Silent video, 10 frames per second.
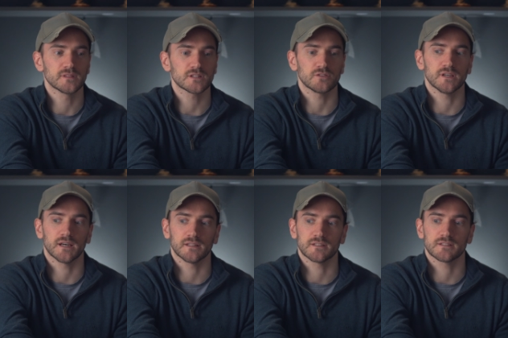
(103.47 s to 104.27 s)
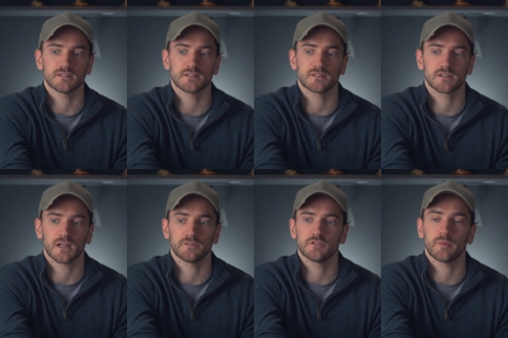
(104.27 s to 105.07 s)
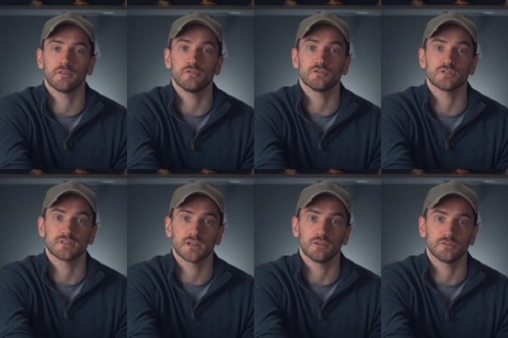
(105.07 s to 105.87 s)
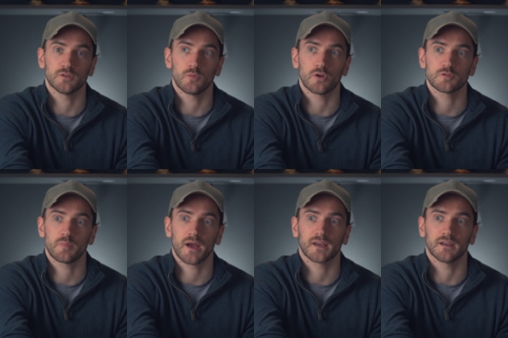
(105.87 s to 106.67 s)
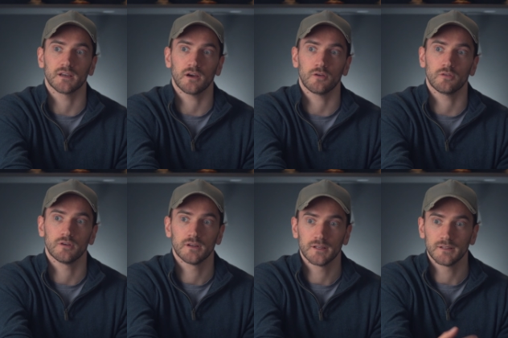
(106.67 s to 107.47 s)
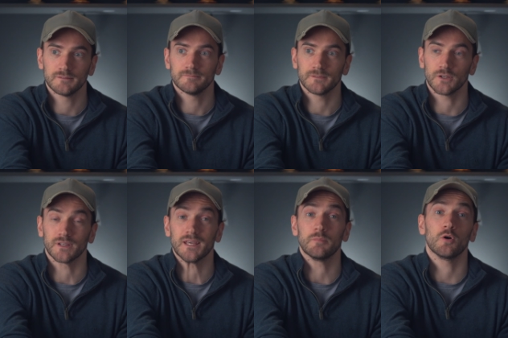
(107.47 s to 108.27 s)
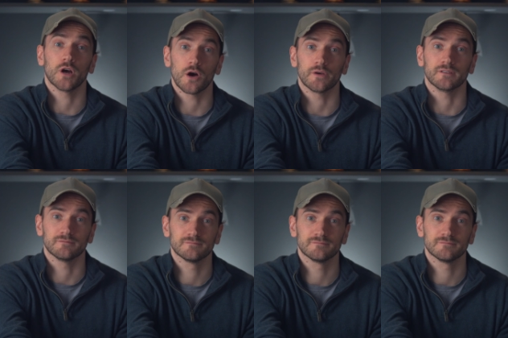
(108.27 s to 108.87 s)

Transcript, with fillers: So yeah, this is kind of to my future self to watch back and go, you know, keep on going.